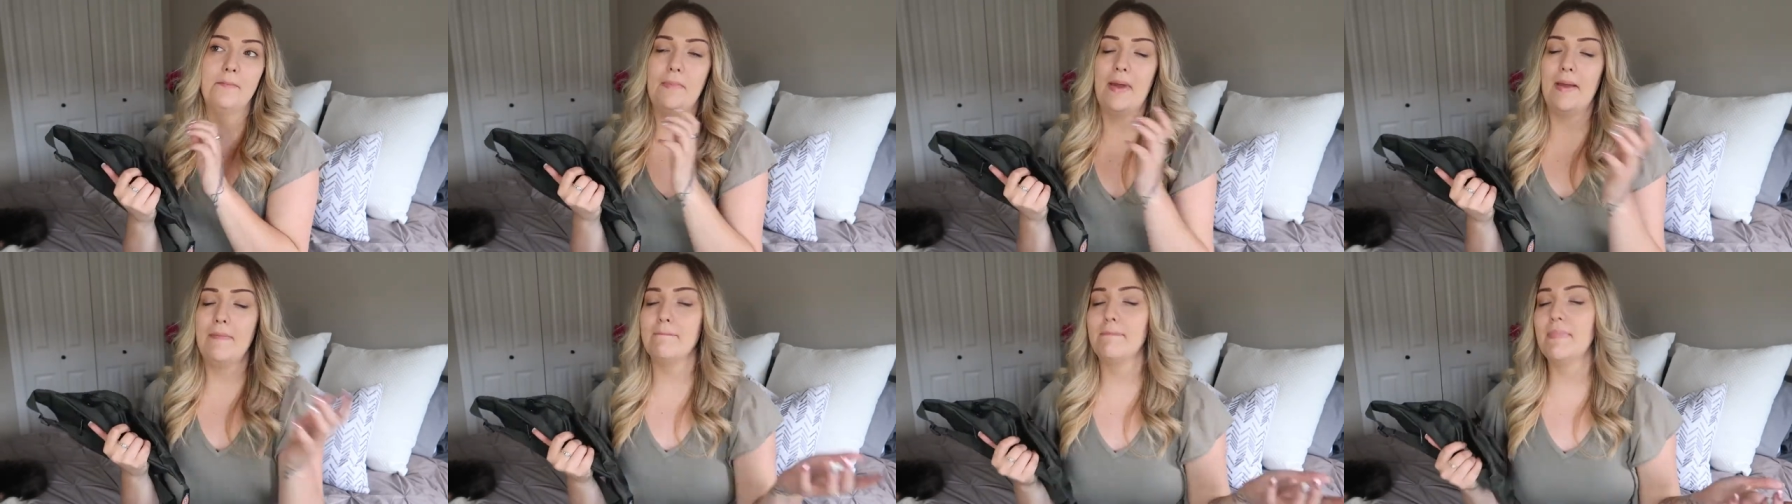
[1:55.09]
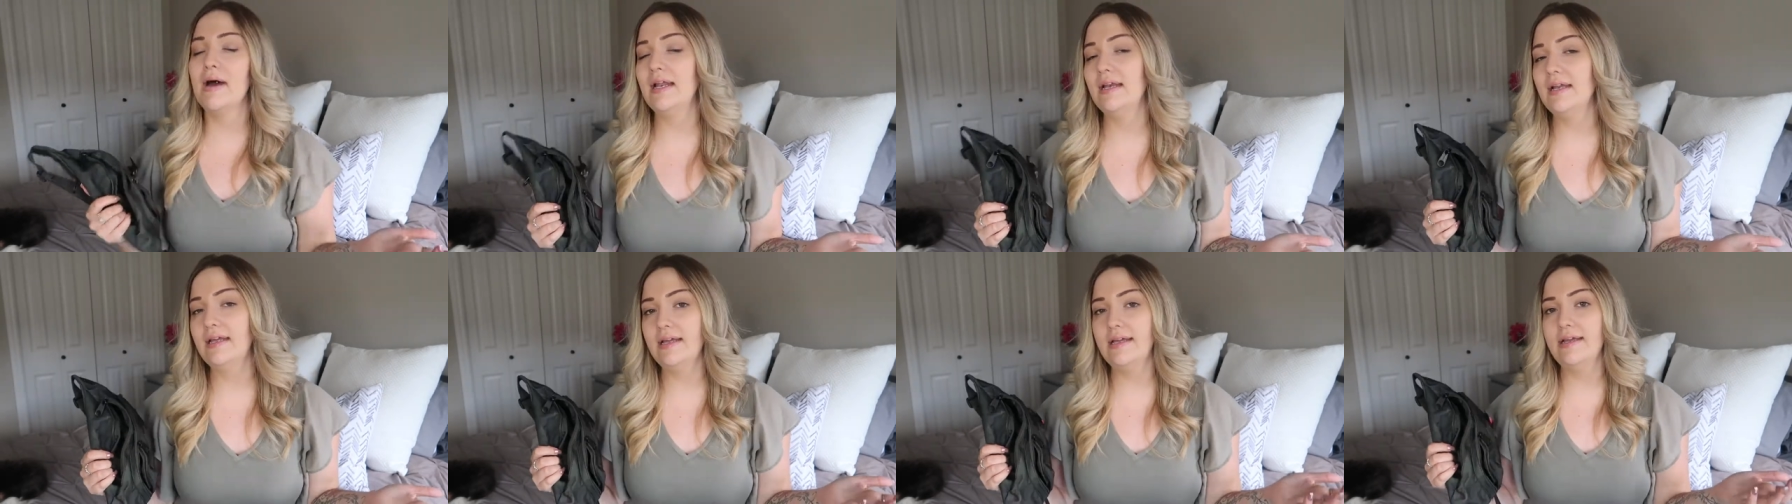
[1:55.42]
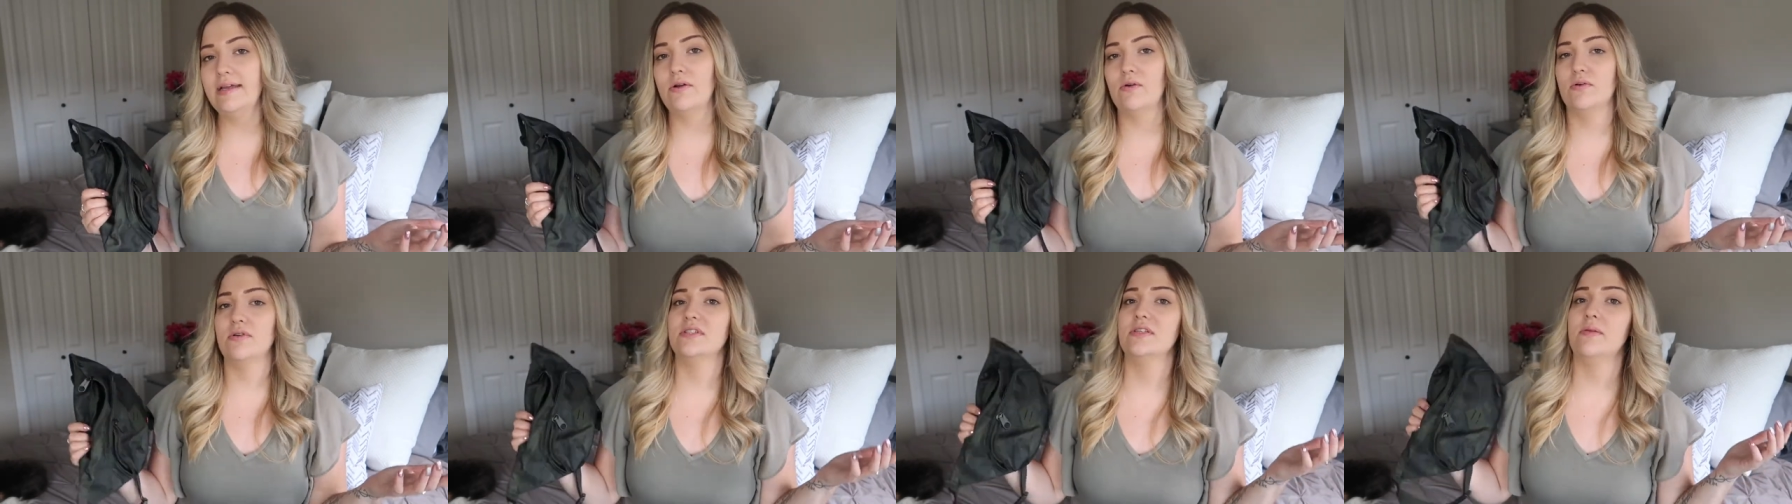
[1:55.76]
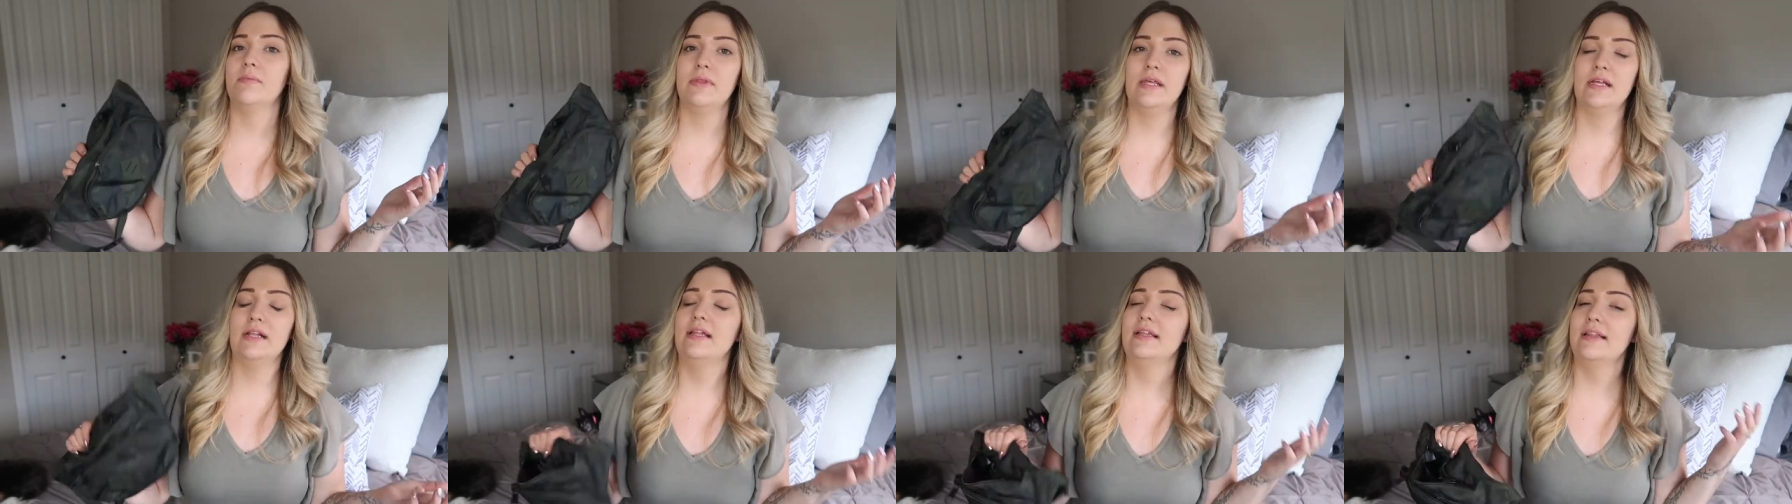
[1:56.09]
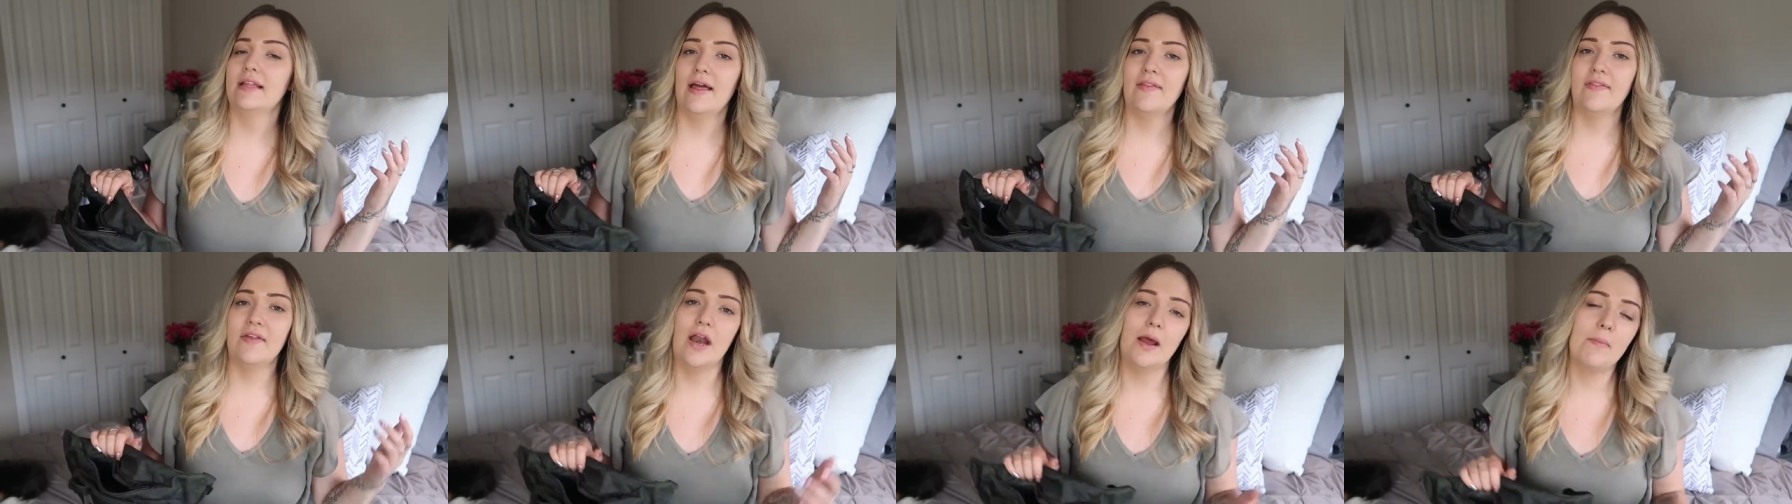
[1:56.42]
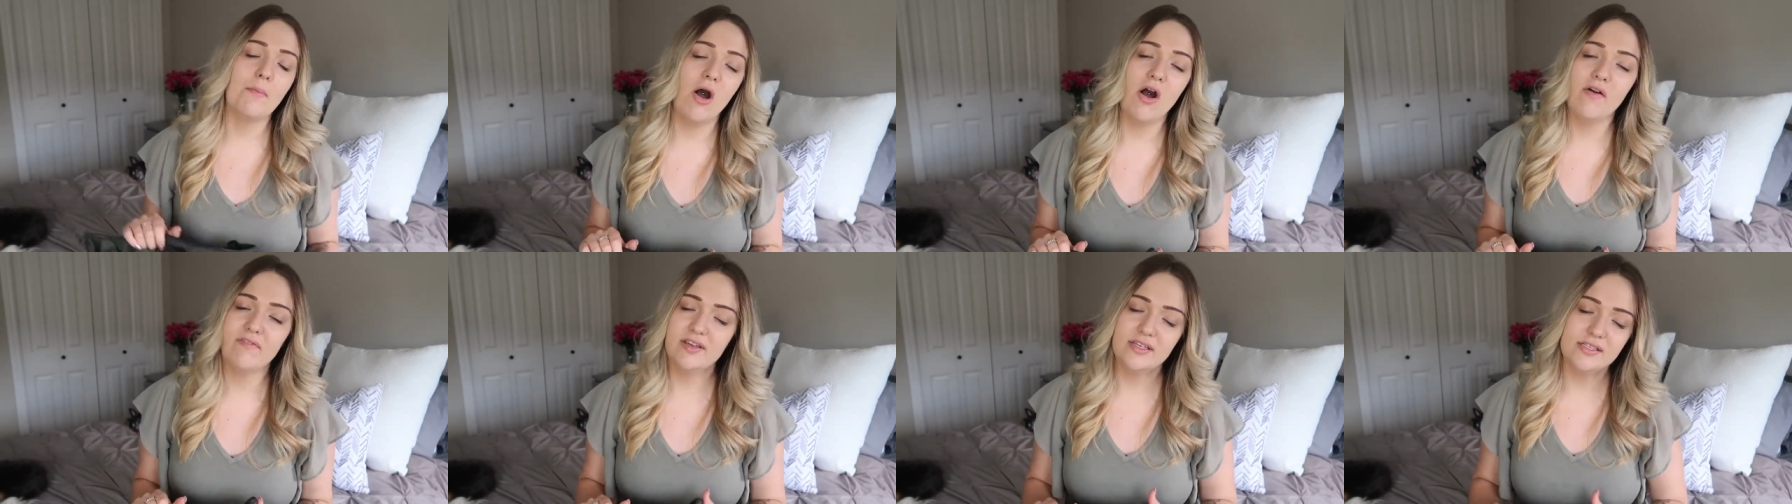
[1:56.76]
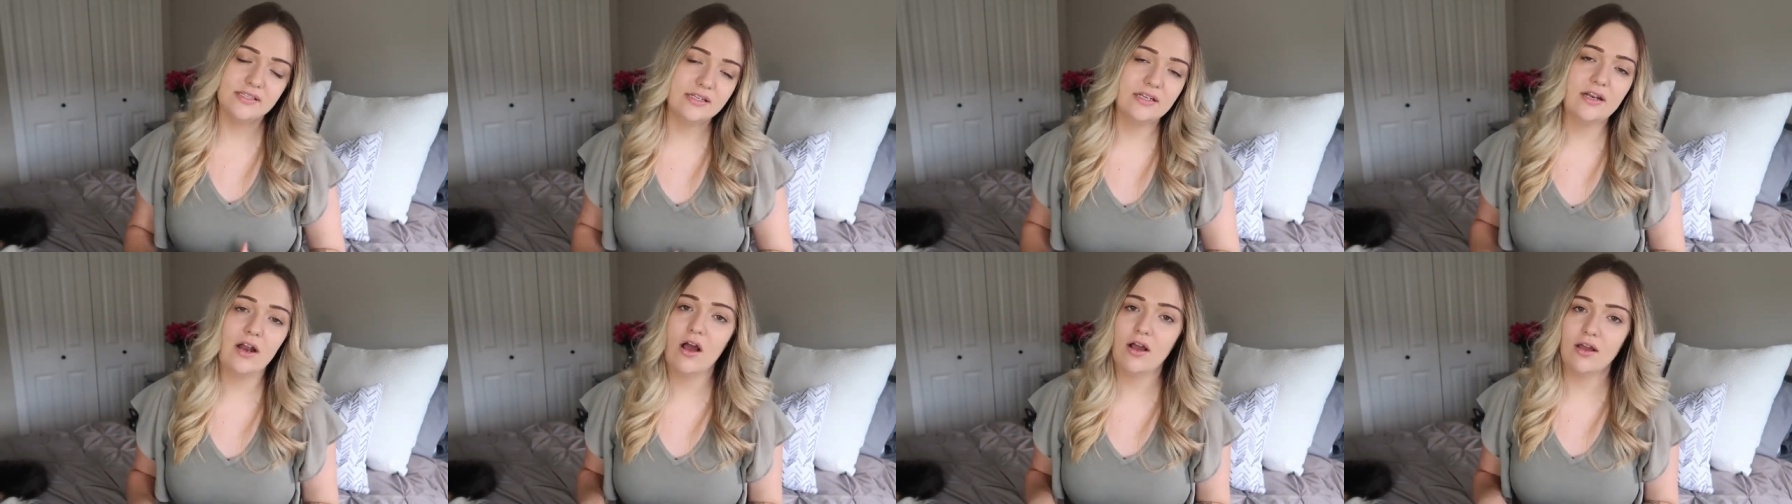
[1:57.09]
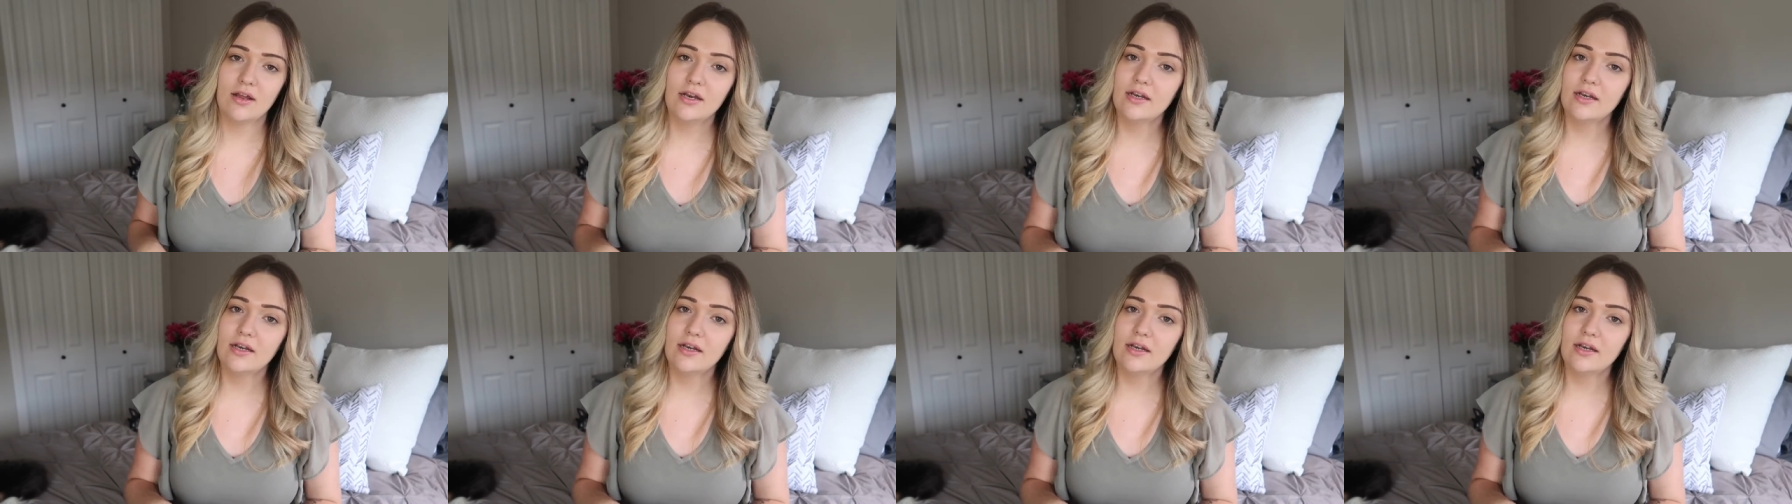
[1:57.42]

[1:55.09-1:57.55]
my money or something like that that I'm obviously not